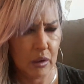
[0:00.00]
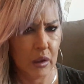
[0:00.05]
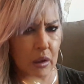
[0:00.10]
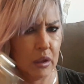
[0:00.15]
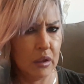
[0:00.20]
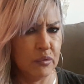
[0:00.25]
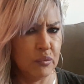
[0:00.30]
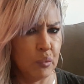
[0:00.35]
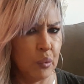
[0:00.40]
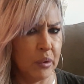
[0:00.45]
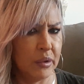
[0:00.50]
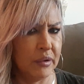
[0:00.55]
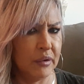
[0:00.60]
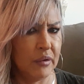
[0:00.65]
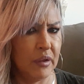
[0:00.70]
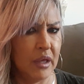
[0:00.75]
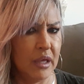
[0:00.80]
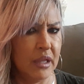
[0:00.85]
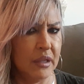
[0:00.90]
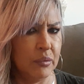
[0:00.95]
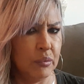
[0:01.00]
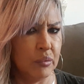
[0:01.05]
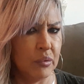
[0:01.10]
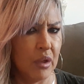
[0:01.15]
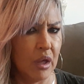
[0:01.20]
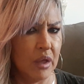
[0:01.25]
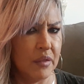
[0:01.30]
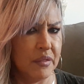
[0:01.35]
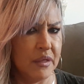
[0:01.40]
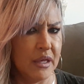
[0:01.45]
is one
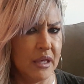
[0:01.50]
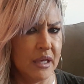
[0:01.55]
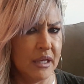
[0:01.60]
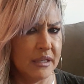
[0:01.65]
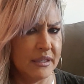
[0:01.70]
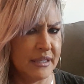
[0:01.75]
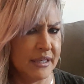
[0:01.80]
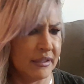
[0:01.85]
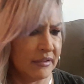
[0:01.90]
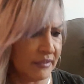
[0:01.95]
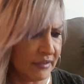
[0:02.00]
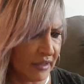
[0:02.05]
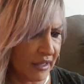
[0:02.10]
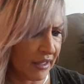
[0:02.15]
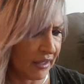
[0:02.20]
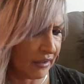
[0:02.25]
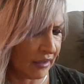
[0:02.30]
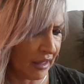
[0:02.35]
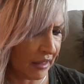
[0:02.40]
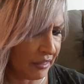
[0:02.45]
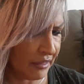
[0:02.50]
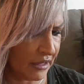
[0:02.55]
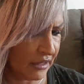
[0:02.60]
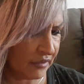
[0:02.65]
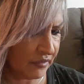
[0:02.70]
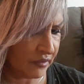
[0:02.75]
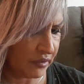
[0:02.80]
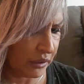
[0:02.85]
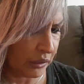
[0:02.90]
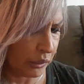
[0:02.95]
in the Intense line. I think
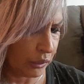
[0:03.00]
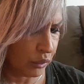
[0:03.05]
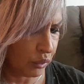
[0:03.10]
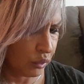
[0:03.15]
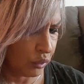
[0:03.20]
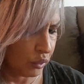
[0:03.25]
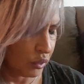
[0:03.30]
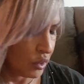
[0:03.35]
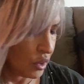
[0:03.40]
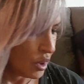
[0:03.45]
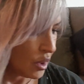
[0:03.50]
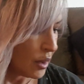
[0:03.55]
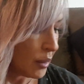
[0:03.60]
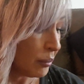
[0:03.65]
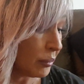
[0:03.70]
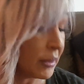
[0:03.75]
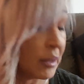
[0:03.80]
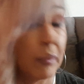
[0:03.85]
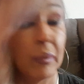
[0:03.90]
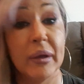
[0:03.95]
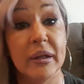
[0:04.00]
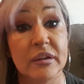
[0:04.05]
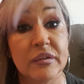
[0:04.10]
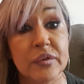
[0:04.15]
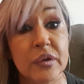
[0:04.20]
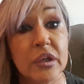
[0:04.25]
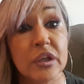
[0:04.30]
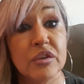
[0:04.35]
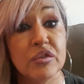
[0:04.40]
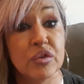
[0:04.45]
so. But anyway, it's
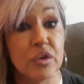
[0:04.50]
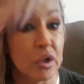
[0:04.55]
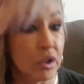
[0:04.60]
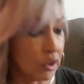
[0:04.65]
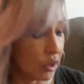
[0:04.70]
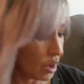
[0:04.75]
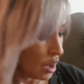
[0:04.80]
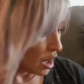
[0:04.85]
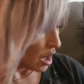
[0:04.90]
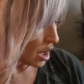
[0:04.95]
very strong.